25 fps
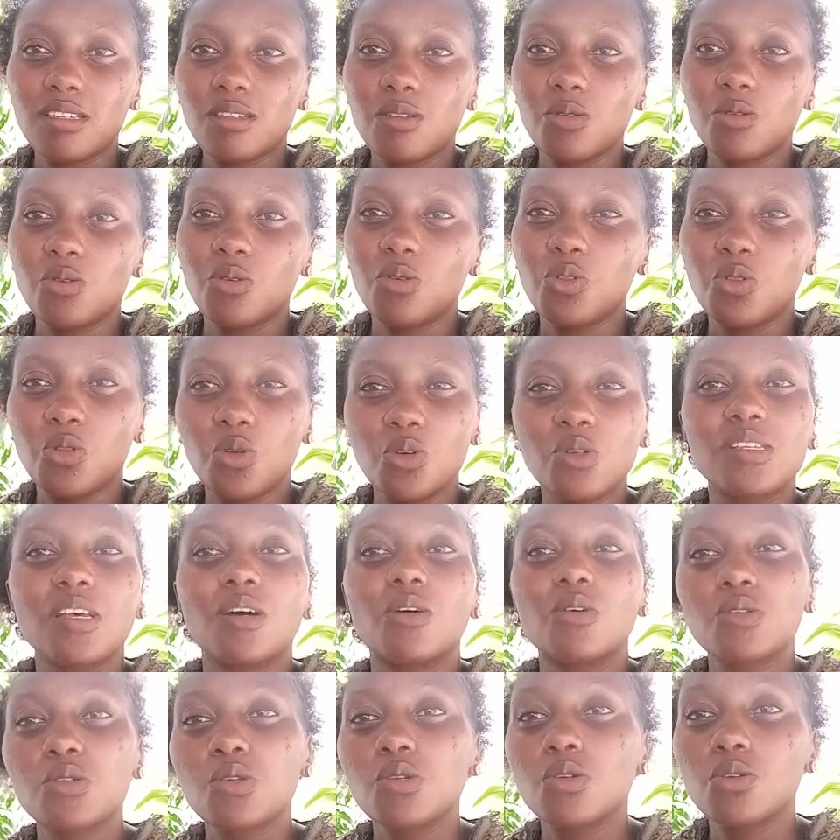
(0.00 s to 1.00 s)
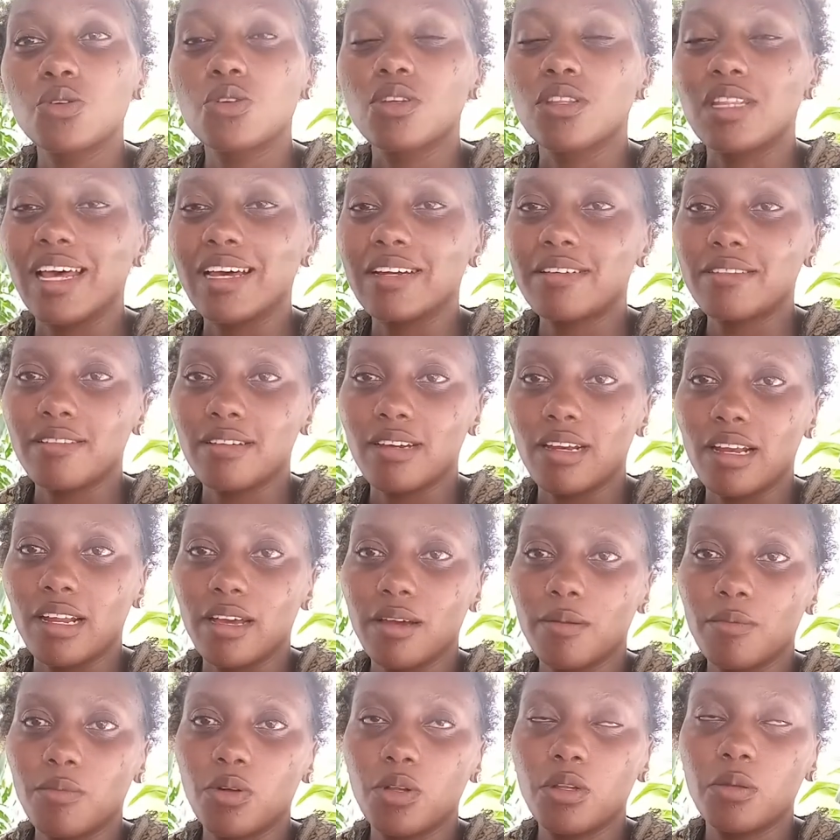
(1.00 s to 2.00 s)
So those are also not that
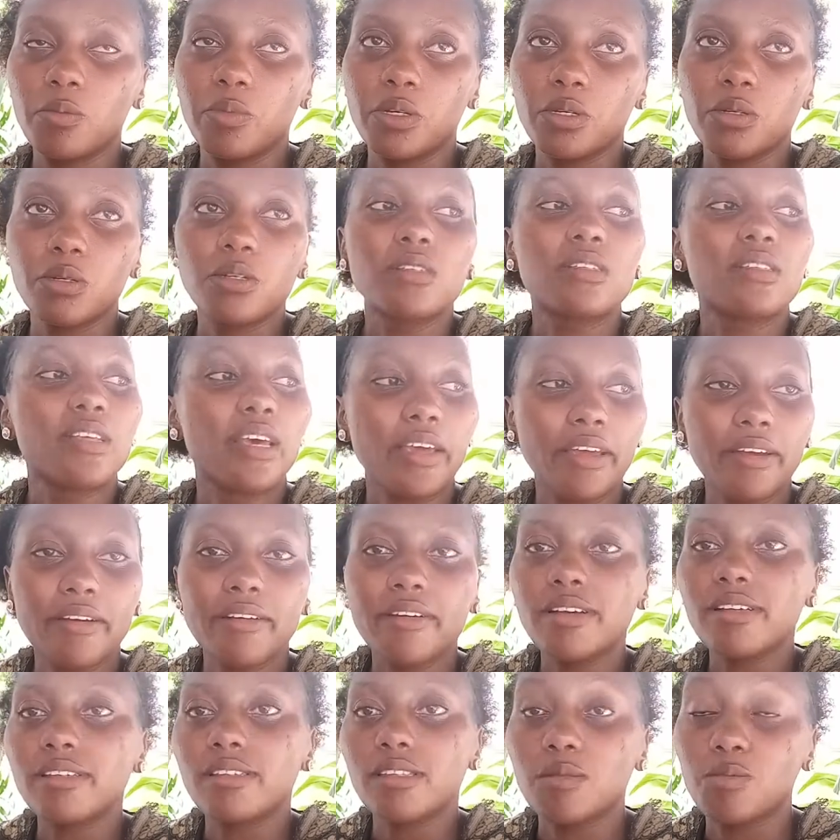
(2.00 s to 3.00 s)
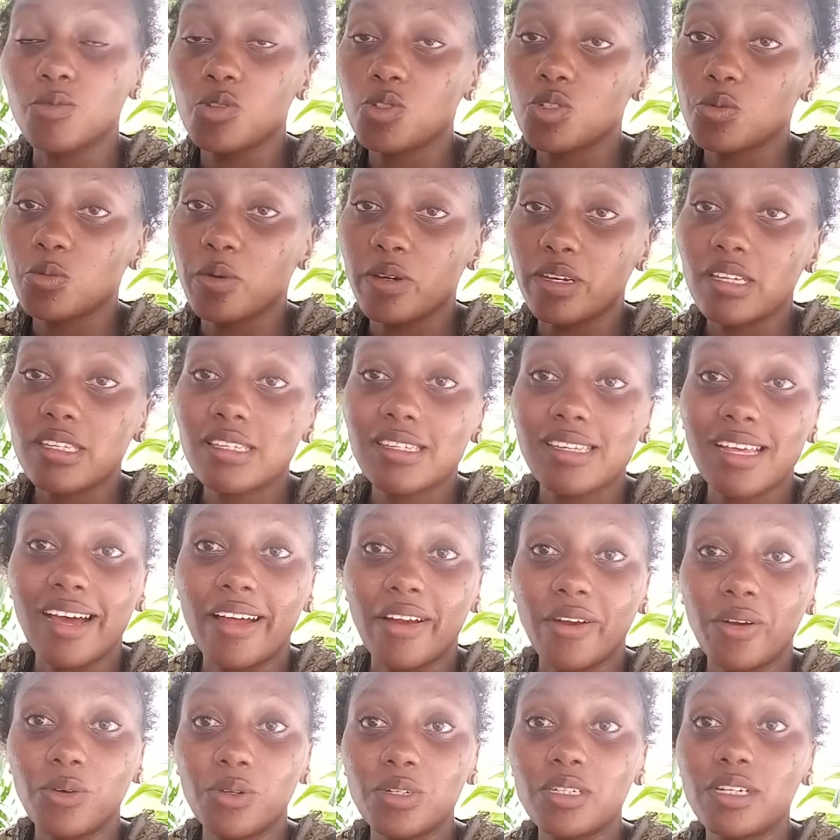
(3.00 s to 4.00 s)
reliable because there are areas the motorbikes
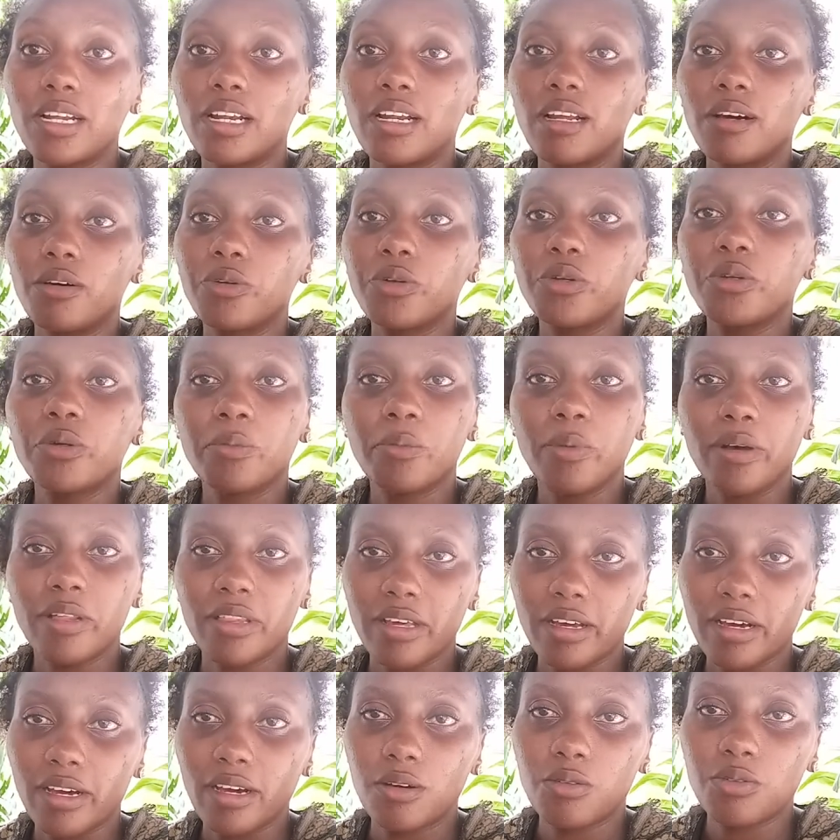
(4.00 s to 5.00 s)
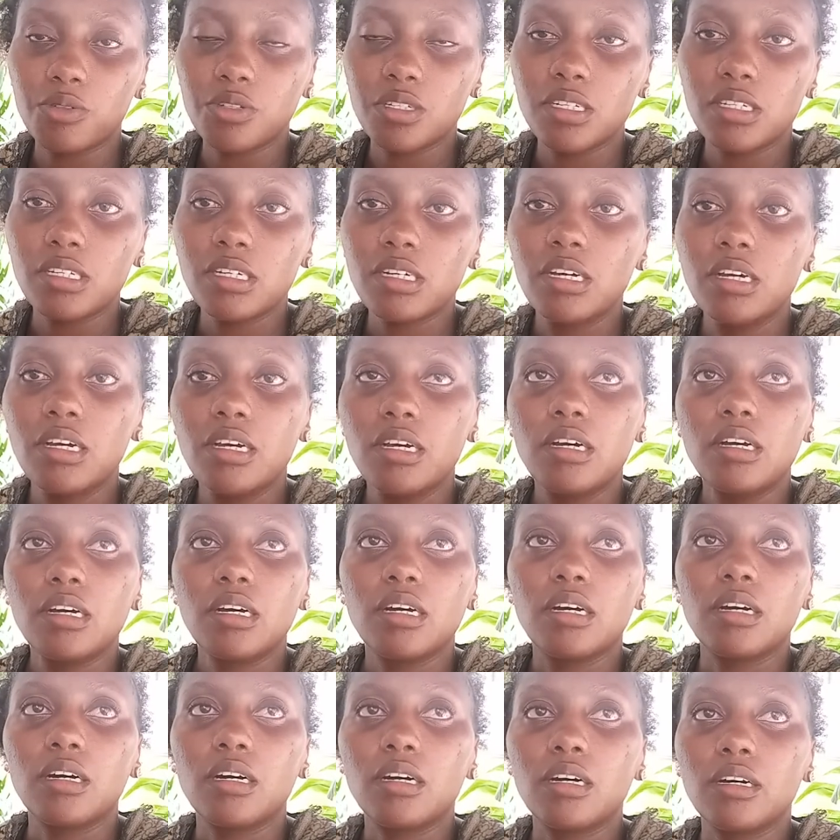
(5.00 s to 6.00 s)
are not allowed by the county
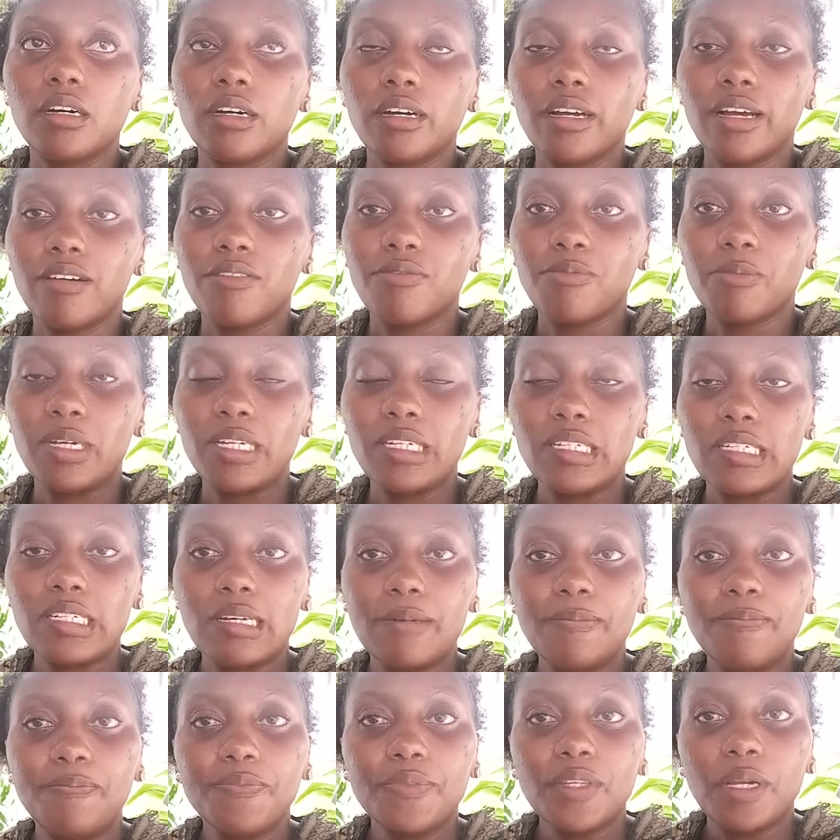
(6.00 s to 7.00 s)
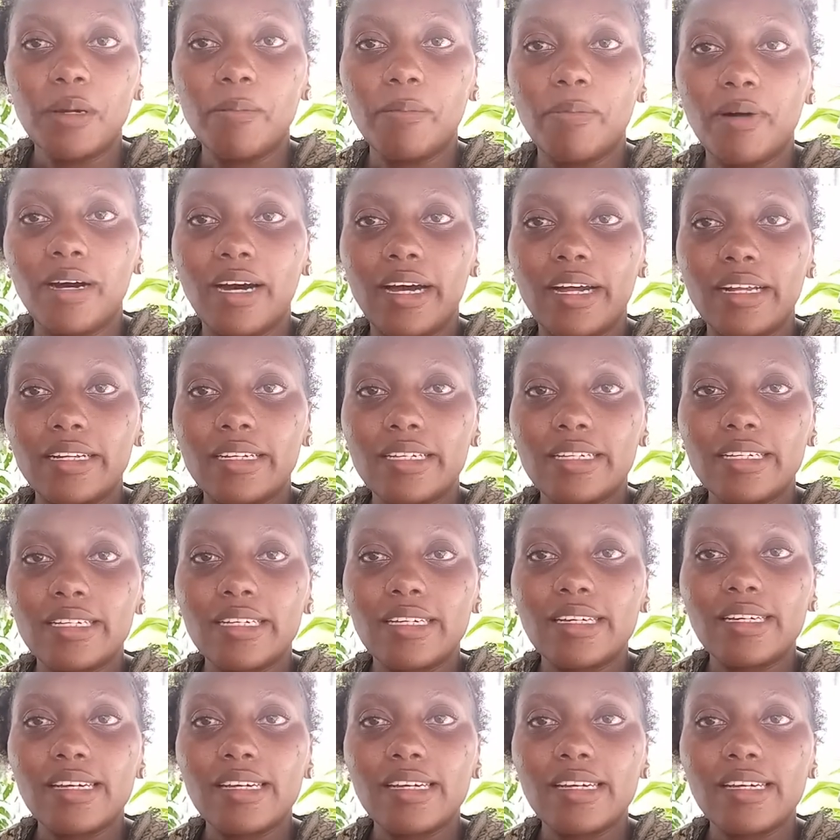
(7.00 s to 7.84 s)
uh, government. But